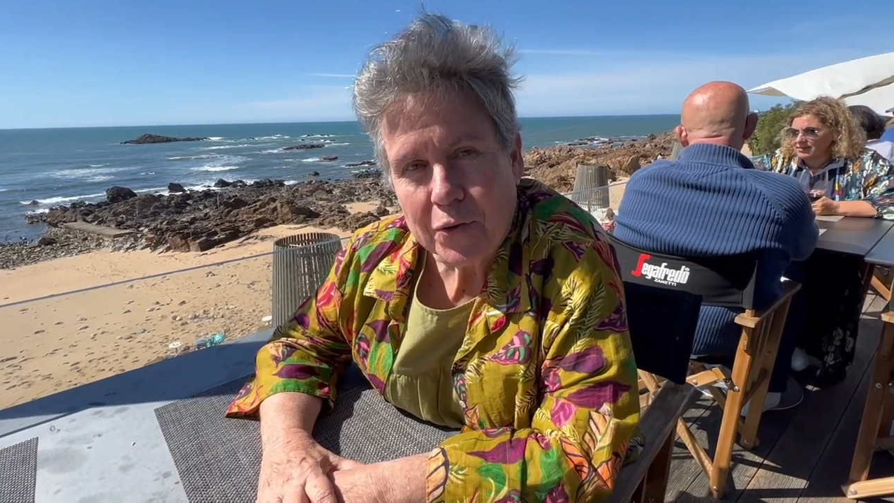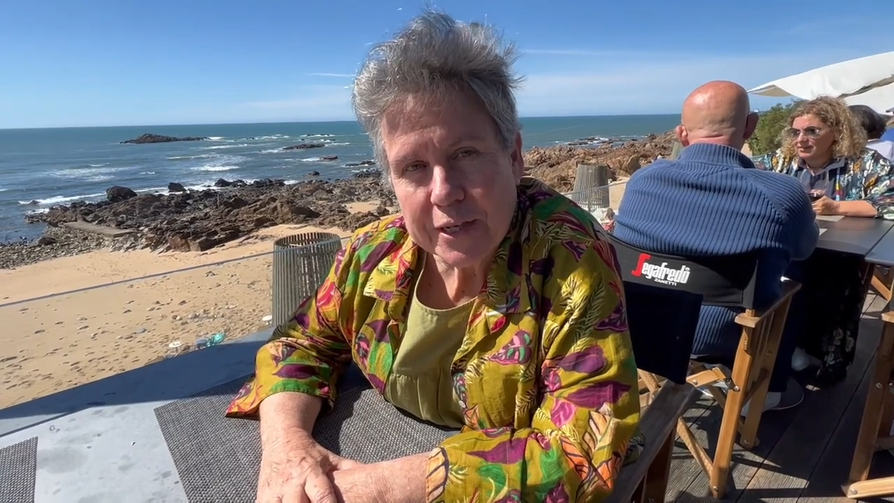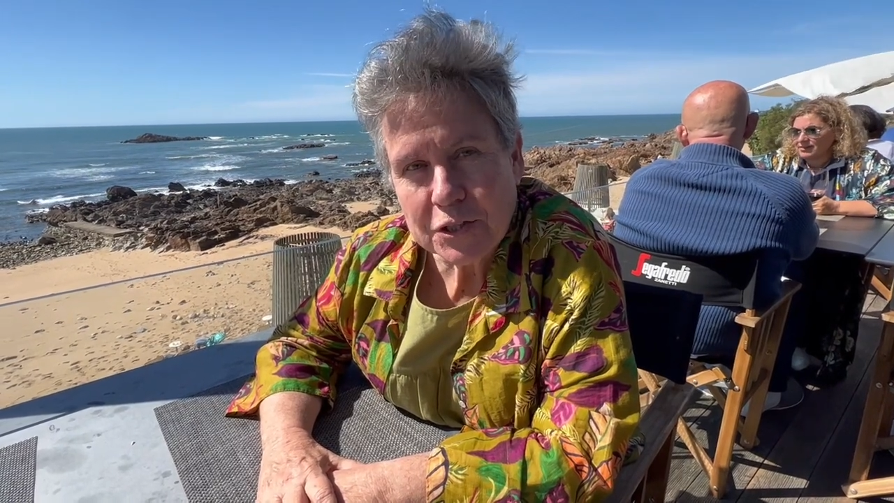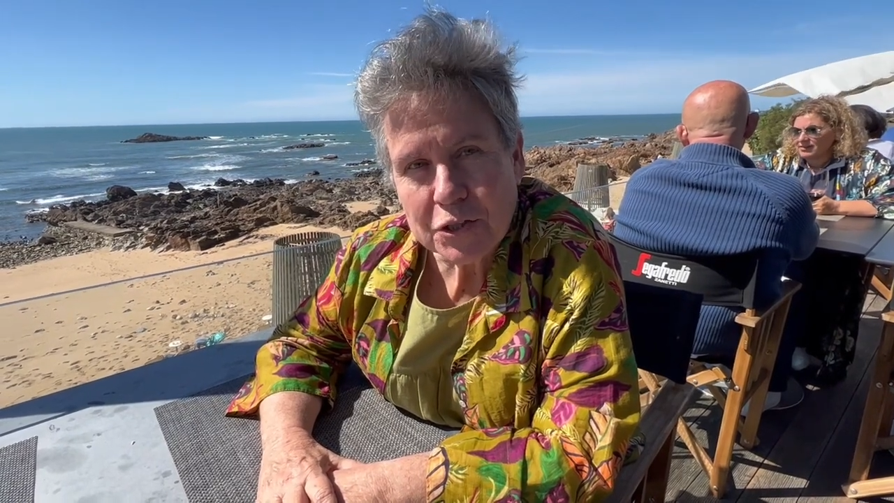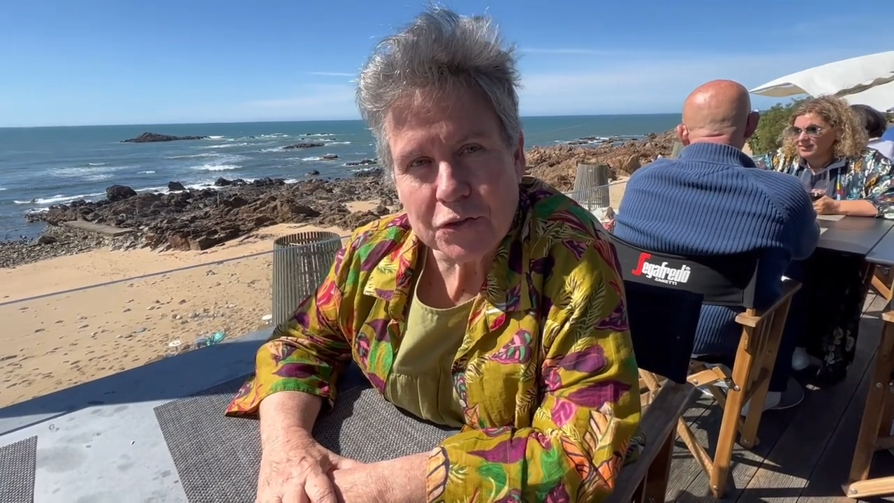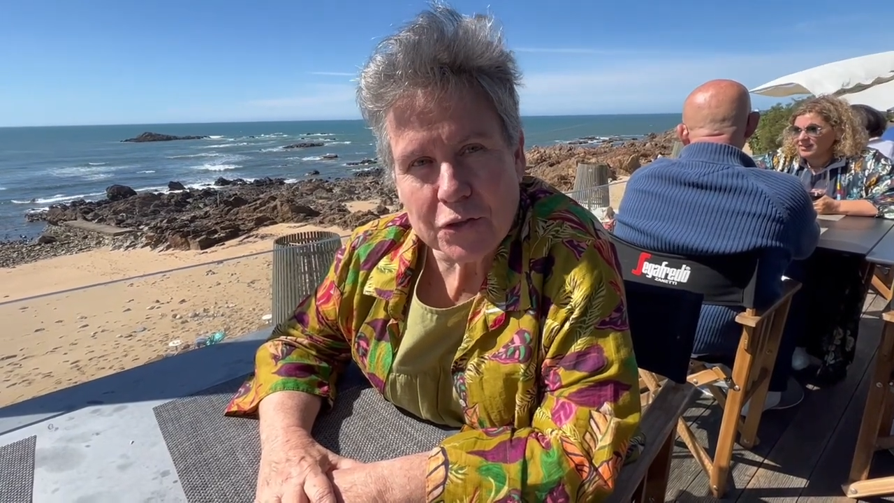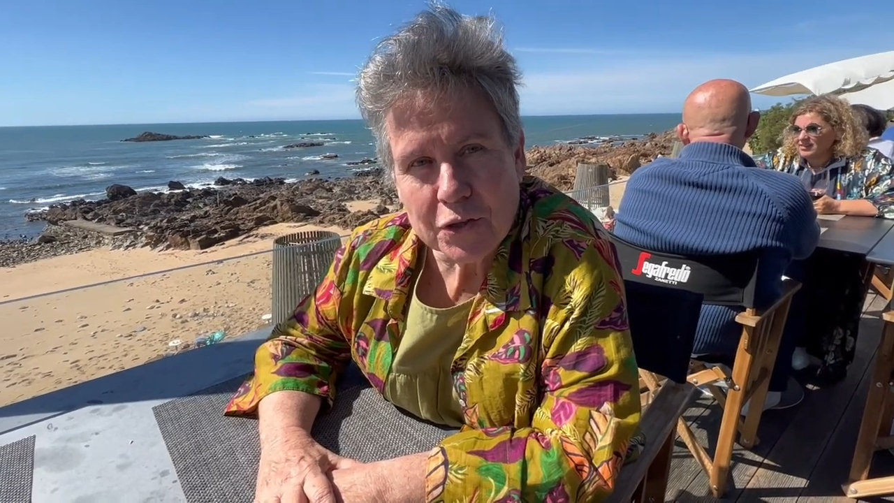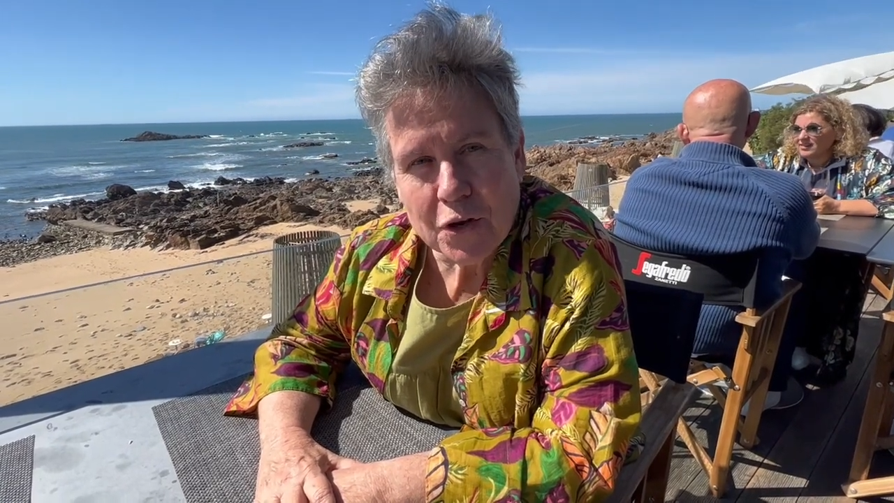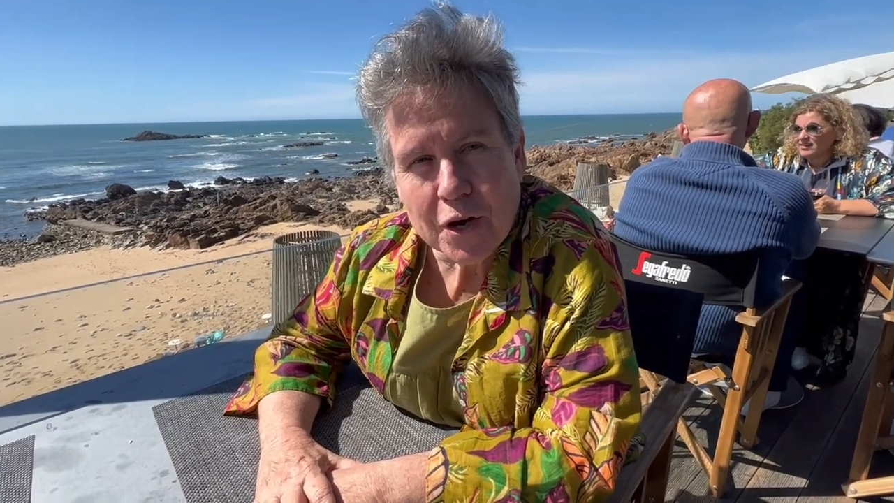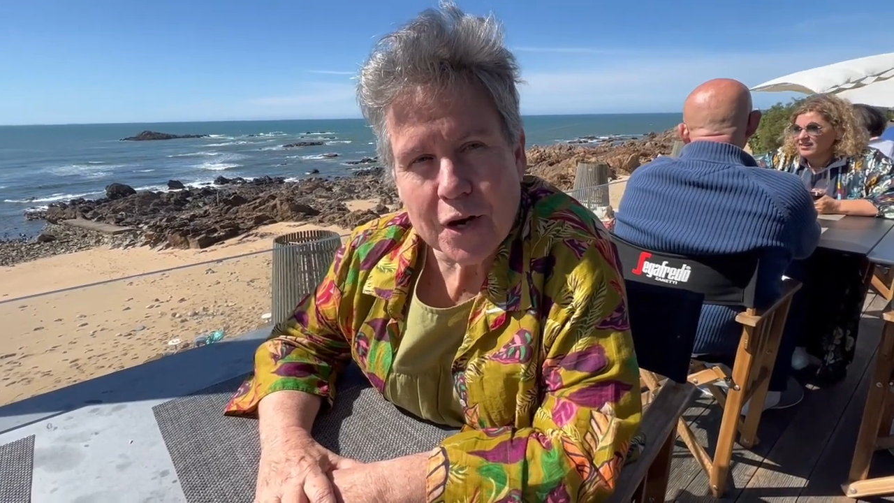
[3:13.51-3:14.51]

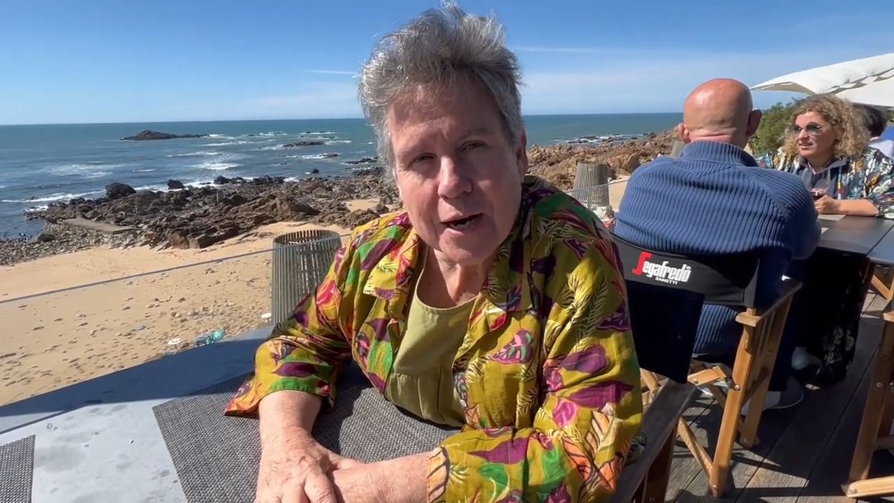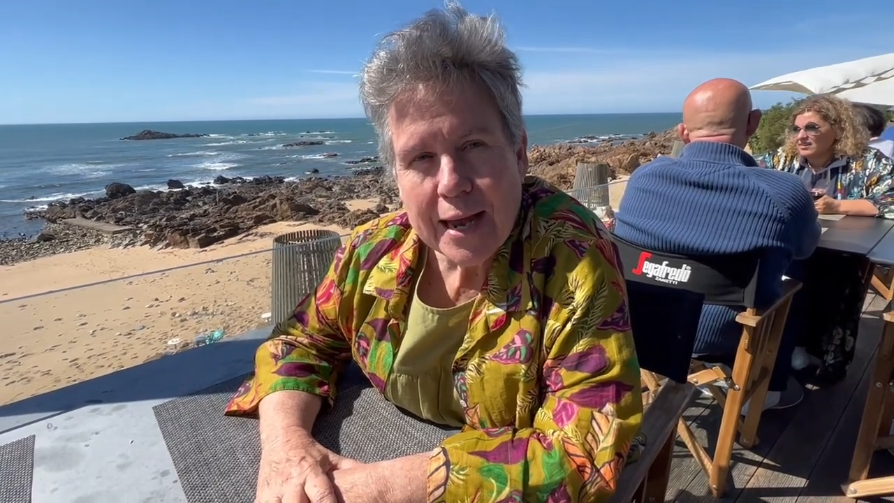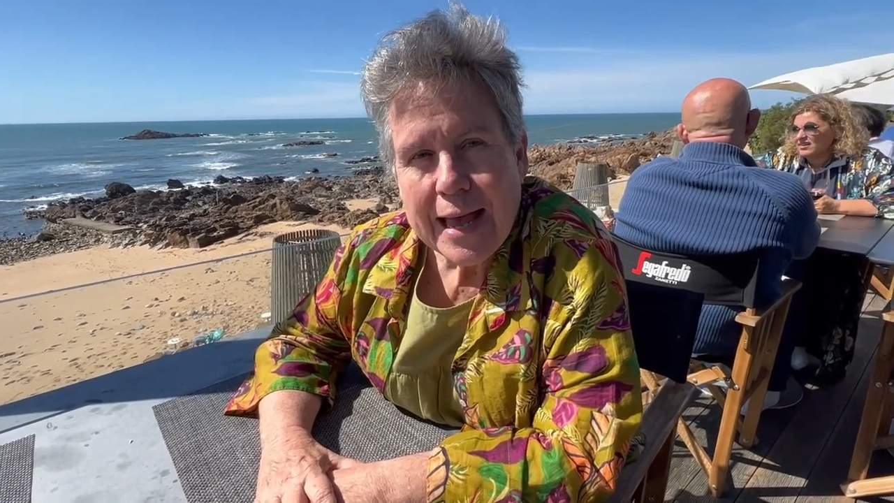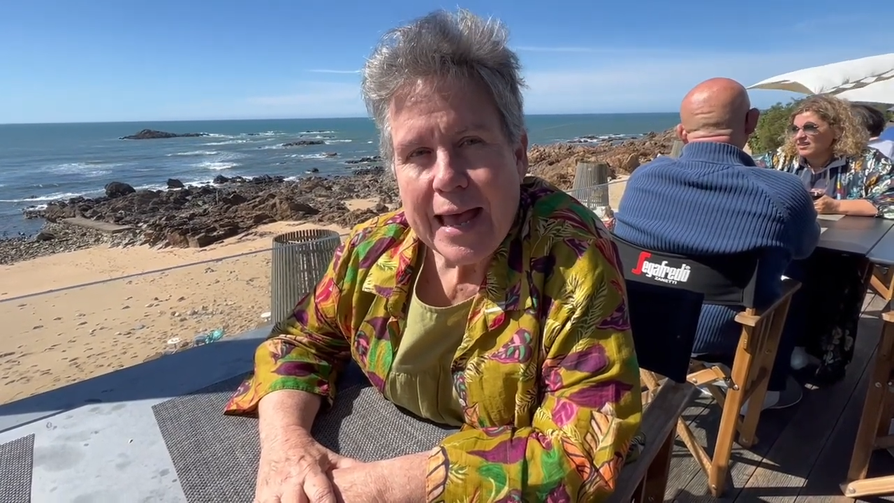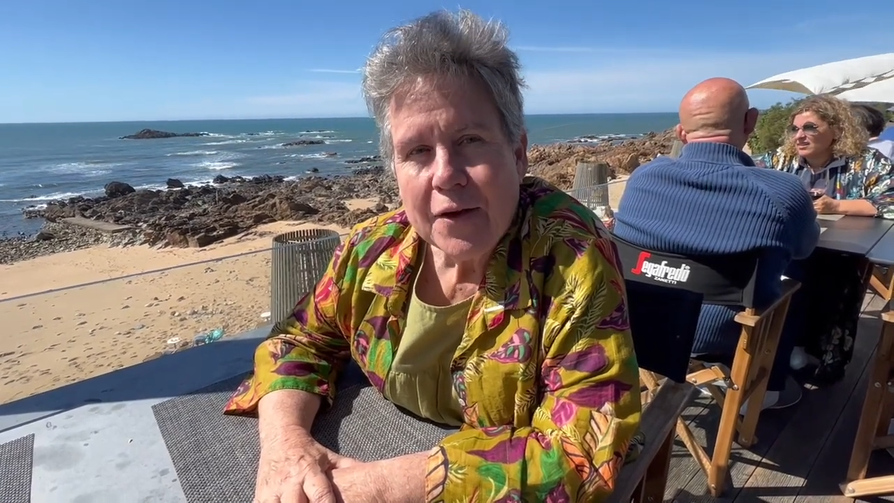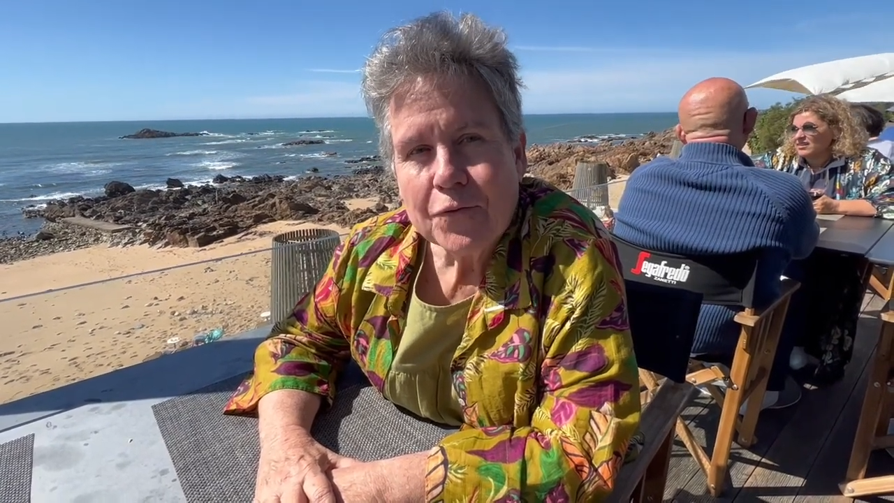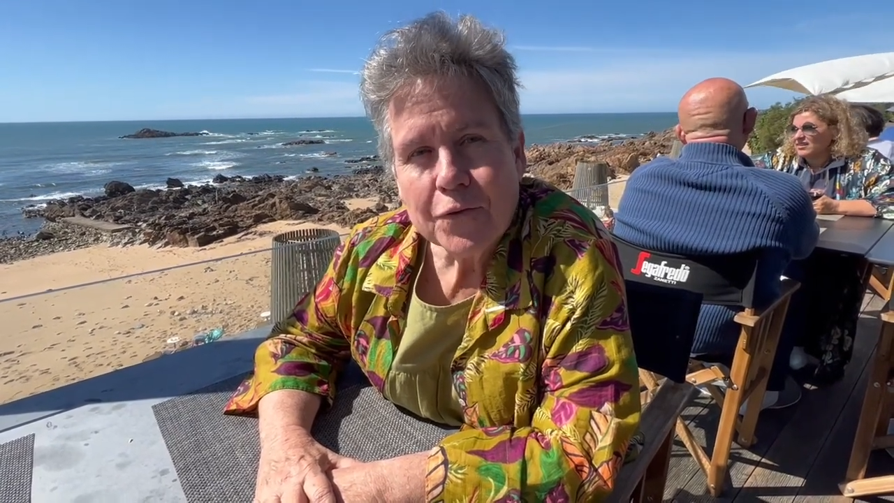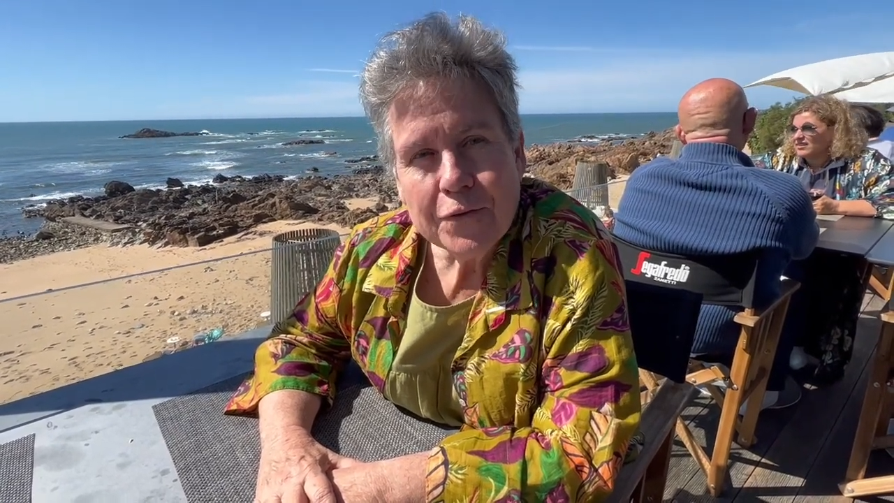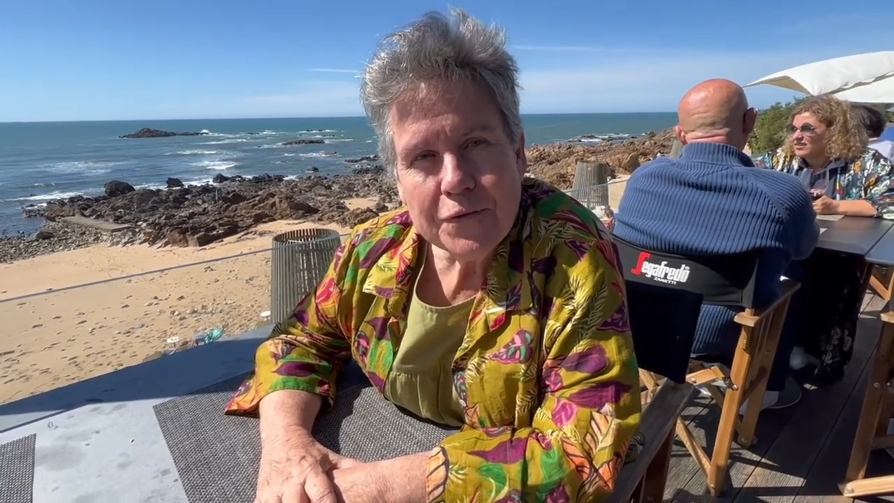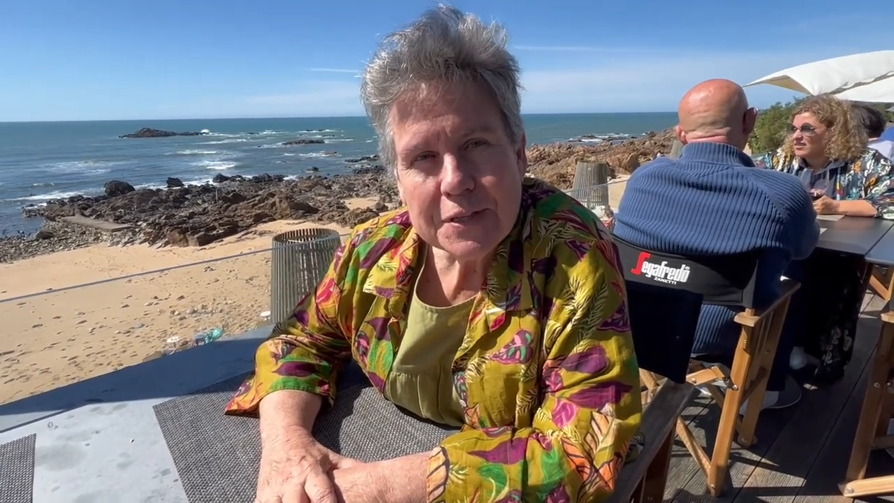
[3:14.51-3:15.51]
grandchildren are,
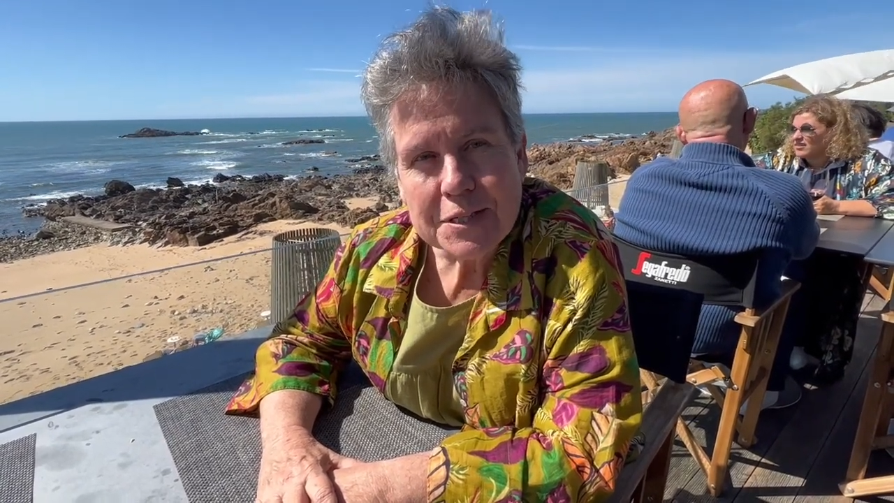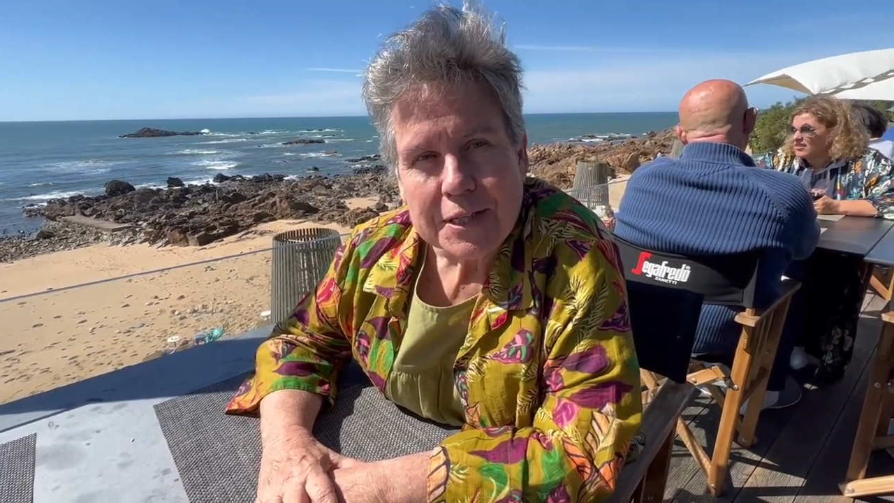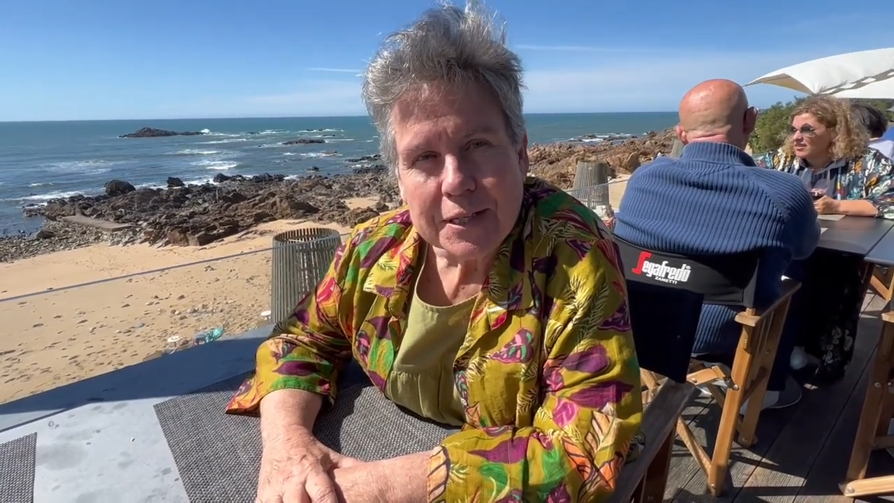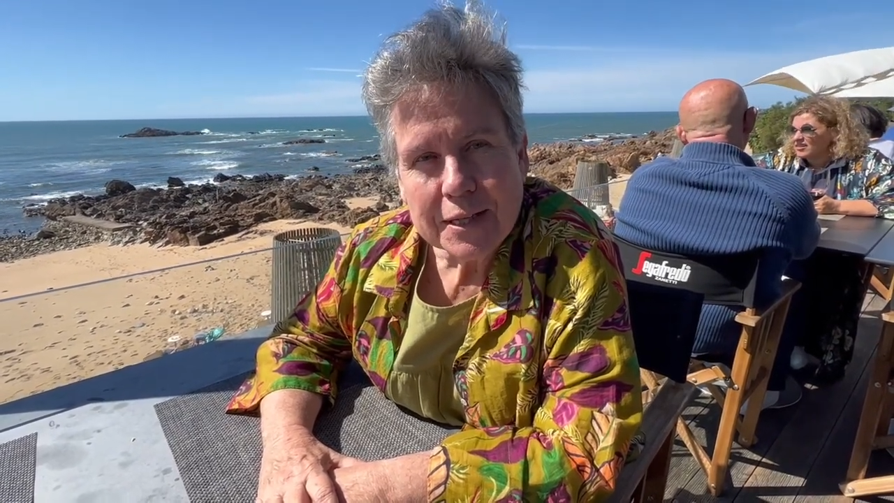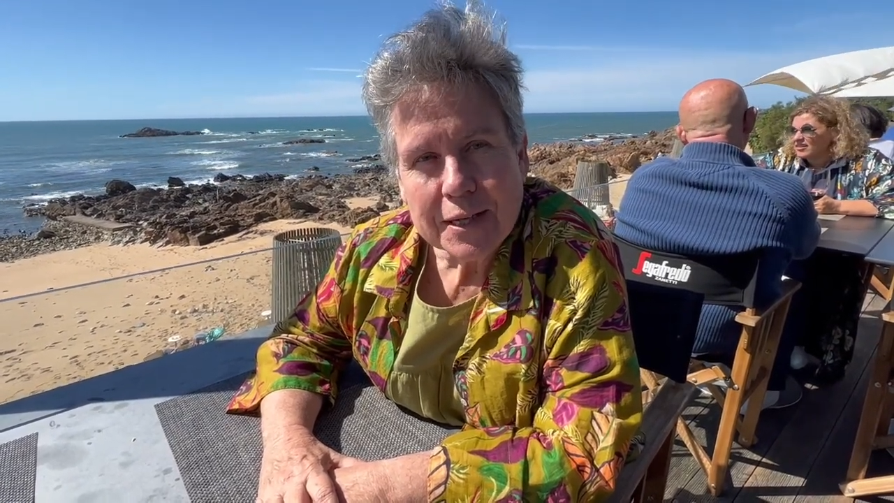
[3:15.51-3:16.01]
for a visit,